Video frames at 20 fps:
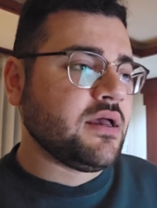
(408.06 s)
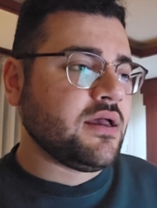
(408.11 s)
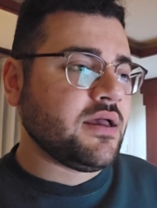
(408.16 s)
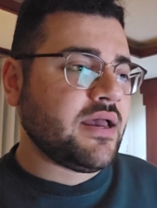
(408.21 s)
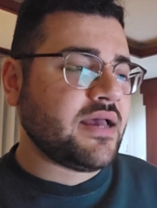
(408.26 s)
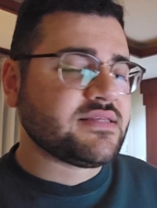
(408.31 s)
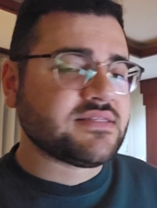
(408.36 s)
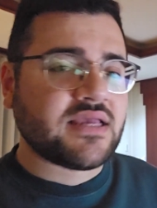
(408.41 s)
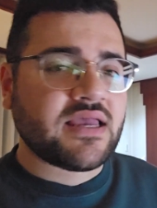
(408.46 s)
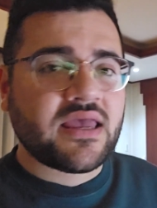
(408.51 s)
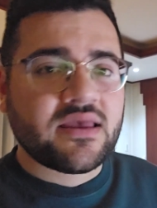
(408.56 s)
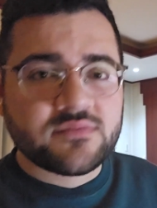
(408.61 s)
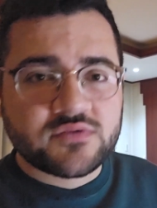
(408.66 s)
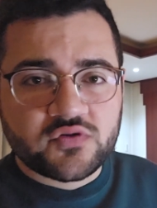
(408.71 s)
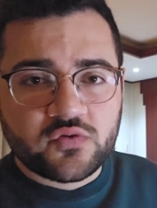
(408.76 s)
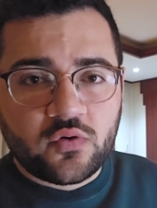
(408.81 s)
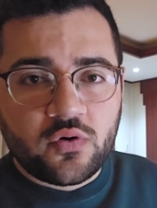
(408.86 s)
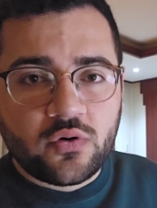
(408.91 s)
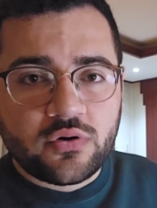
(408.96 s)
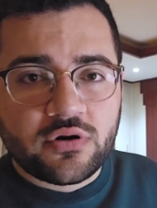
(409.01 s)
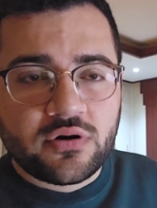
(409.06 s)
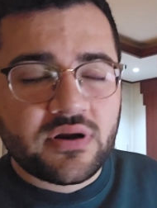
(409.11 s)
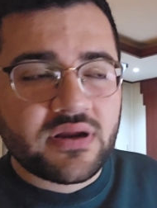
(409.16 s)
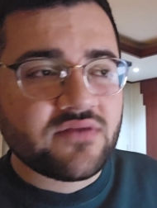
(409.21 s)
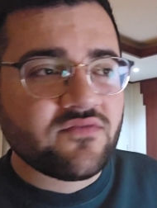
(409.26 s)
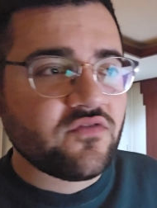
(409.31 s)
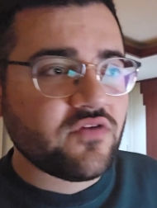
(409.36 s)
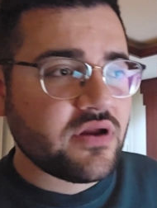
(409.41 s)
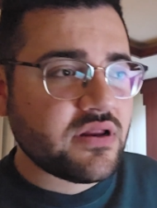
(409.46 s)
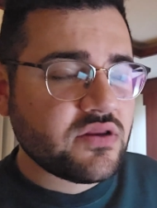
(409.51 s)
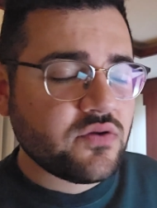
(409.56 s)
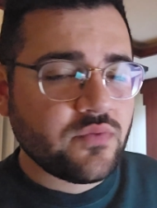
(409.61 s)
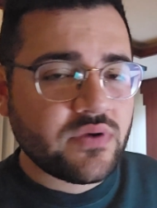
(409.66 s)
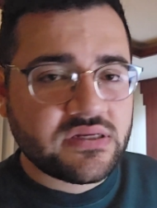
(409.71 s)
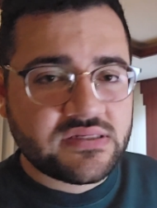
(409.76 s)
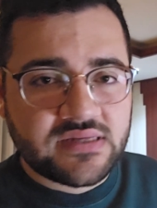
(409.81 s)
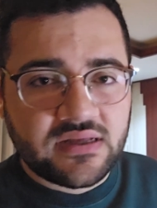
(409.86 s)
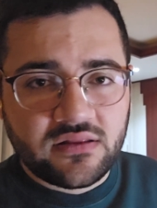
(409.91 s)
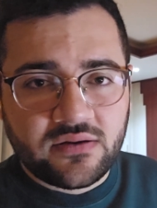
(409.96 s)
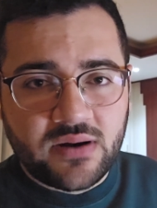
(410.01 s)
As a game store owner, and for any
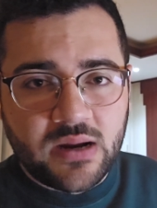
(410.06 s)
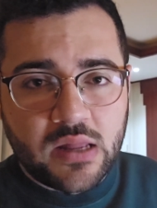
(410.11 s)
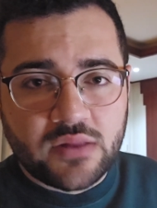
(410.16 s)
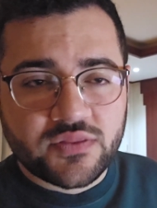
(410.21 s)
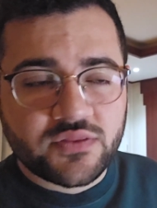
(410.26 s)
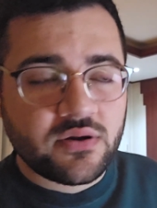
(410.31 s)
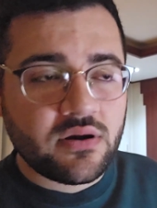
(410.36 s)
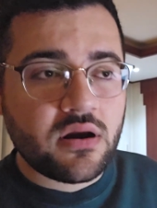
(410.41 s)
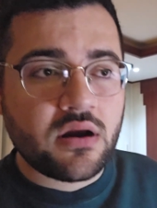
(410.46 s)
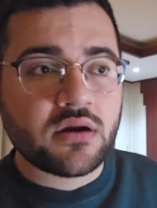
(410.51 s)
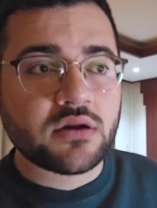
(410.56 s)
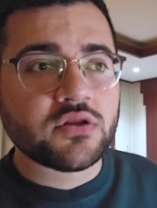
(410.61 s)
retailer out there,